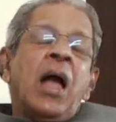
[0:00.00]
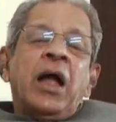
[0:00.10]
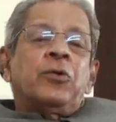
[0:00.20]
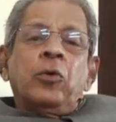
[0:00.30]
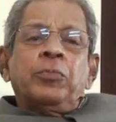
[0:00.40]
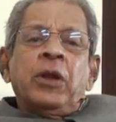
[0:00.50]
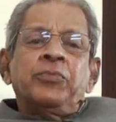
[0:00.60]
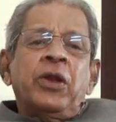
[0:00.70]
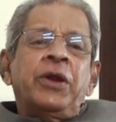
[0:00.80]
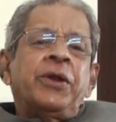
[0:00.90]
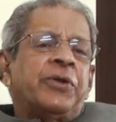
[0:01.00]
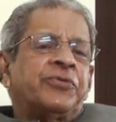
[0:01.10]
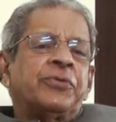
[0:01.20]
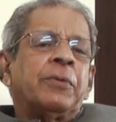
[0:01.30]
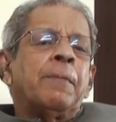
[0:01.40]
I don't blame the
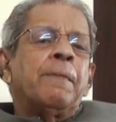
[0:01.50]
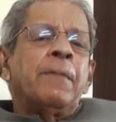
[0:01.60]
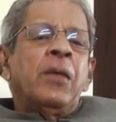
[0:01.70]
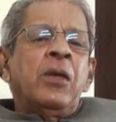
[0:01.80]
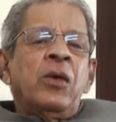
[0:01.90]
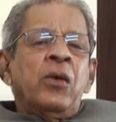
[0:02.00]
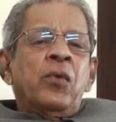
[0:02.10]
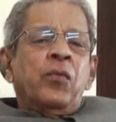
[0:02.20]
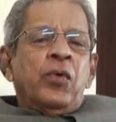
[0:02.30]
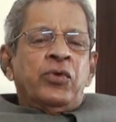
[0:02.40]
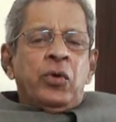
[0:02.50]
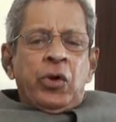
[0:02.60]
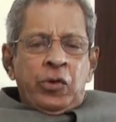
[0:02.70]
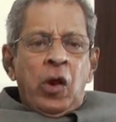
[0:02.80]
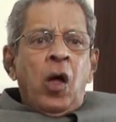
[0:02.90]
leaders. When you are
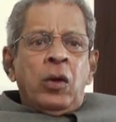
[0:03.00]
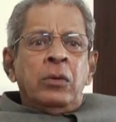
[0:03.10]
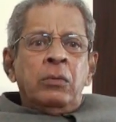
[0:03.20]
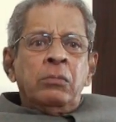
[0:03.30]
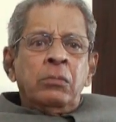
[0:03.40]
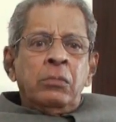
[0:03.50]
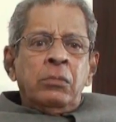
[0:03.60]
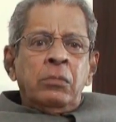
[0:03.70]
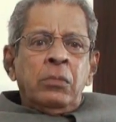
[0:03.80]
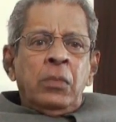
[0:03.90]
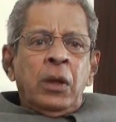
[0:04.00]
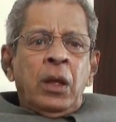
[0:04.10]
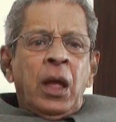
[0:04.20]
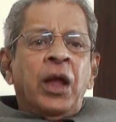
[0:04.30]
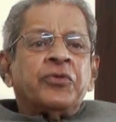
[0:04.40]
wrong,
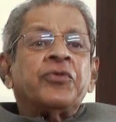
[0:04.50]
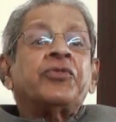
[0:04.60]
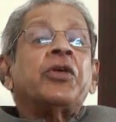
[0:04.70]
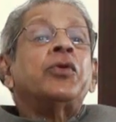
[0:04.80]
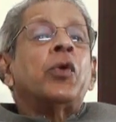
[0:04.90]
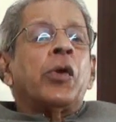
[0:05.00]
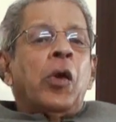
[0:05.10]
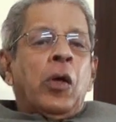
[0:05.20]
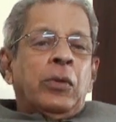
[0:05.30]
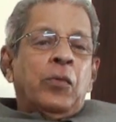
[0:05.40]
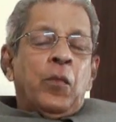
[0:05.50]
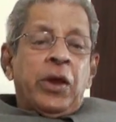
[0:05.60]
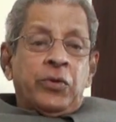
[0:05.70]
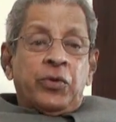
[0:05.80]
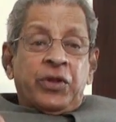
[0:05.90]
I should say you are wrong. Why
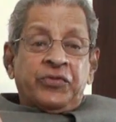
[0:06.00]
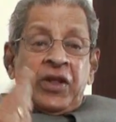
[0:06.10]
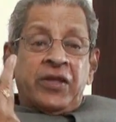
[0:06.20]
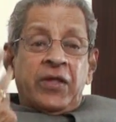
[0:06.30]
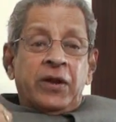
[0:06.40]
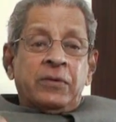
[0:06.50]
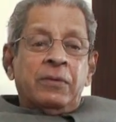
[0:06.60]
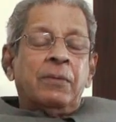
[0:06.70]
don't you say that?